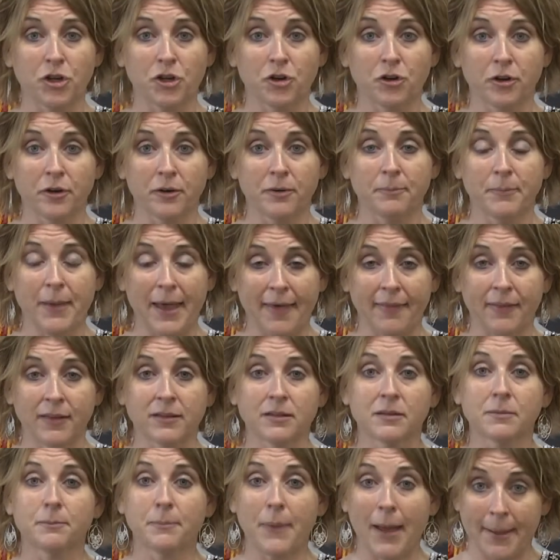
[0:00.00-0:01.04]
your
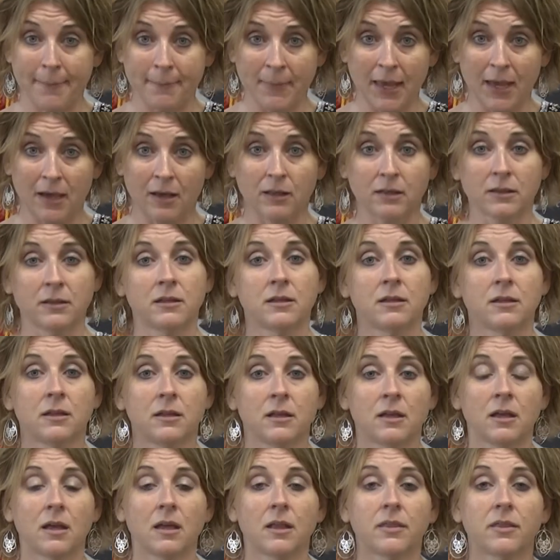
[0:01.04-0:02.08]
ballot by mail.
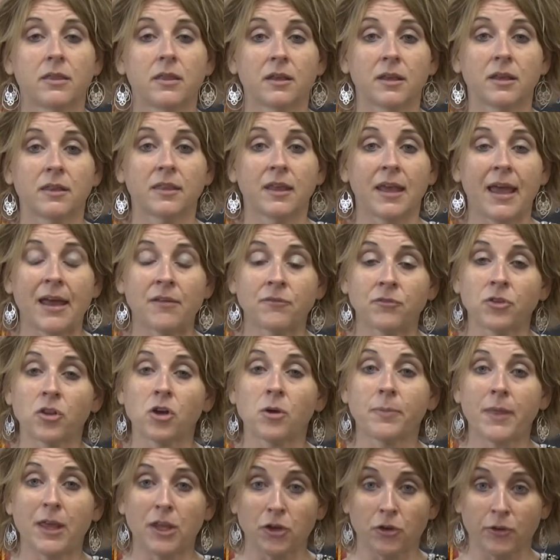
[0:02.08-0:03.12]
The
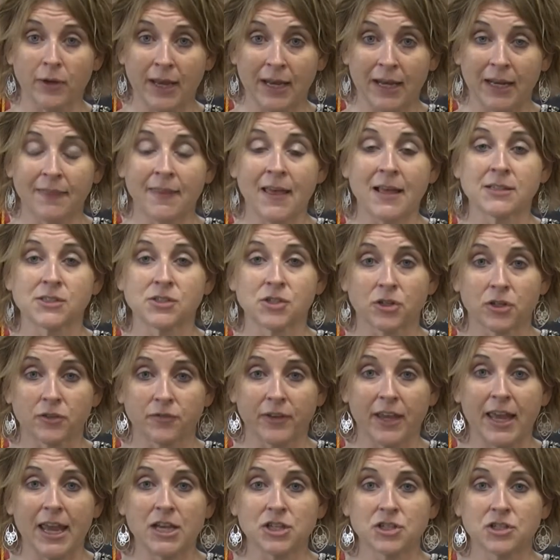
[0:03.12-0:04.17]
envelope that you're getting, that
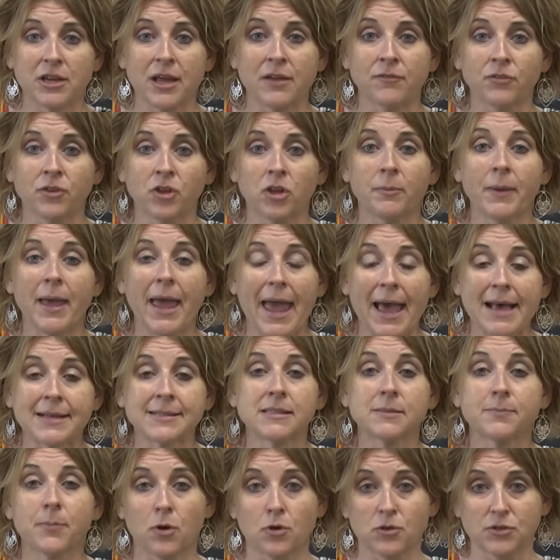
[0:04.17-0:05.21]
certification envelope, has
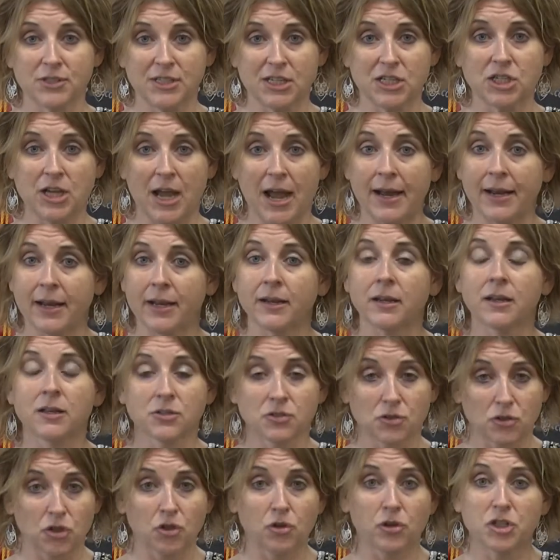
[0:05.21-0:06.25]
the postage on it,
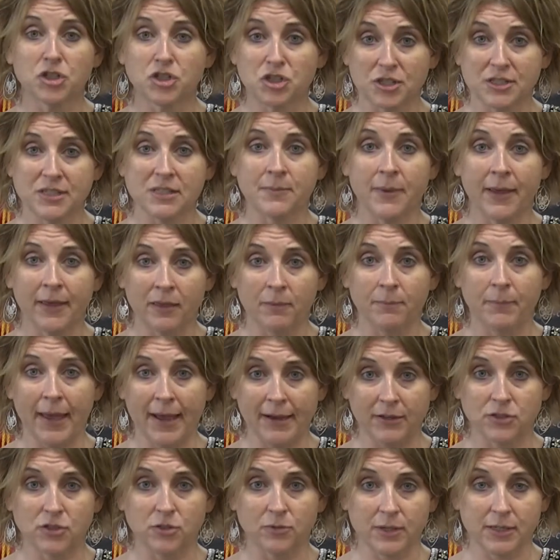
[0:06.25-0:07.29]
so you could just mail it
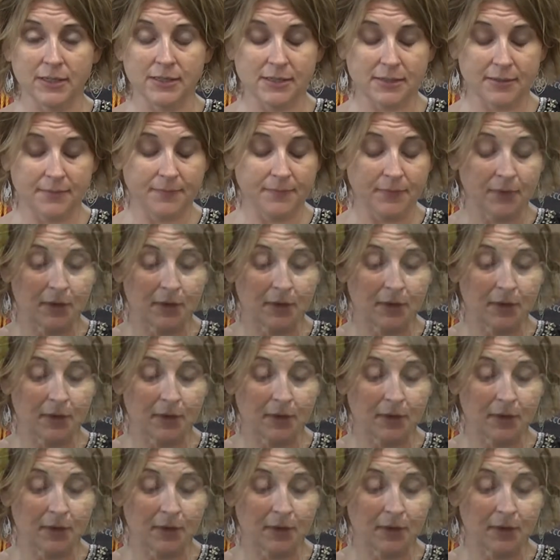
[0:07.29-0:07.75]
back to us.